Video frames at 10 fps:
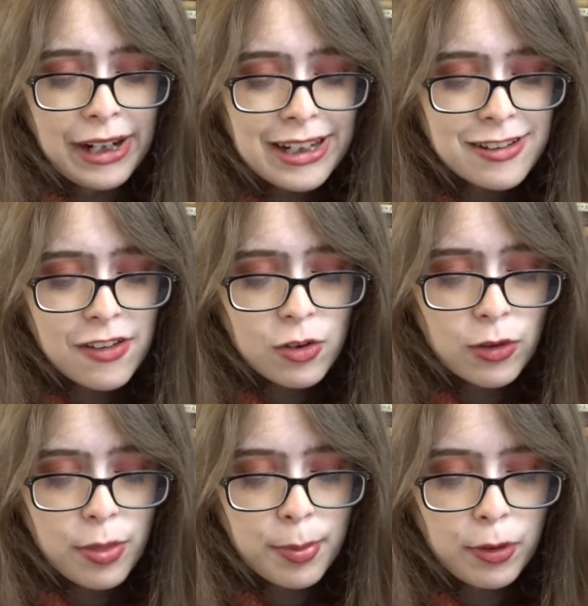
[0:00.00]
to the North
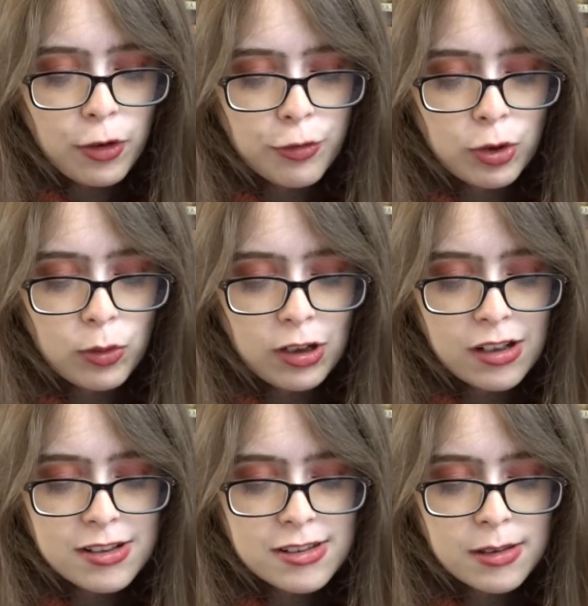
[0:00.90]
Pole, of
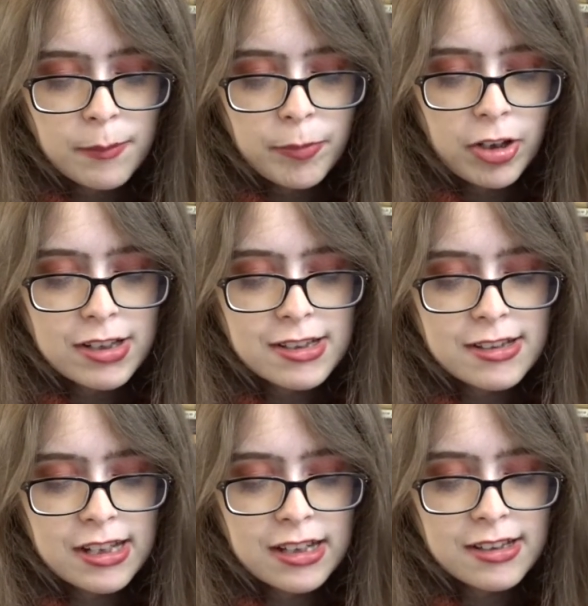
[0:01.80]
course," was his
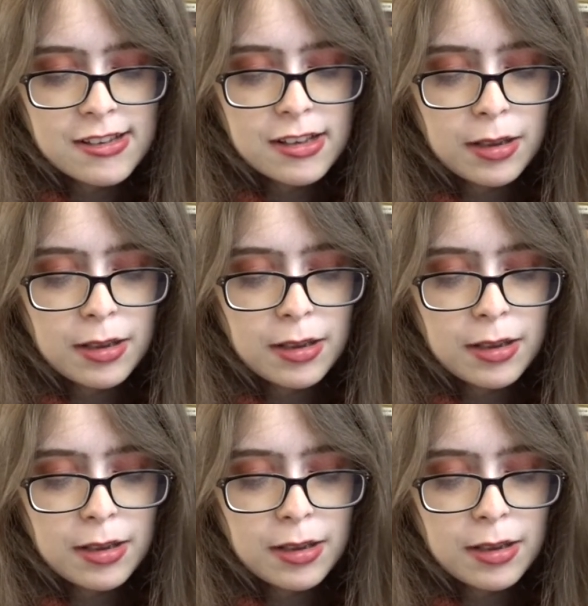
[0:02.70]
answer.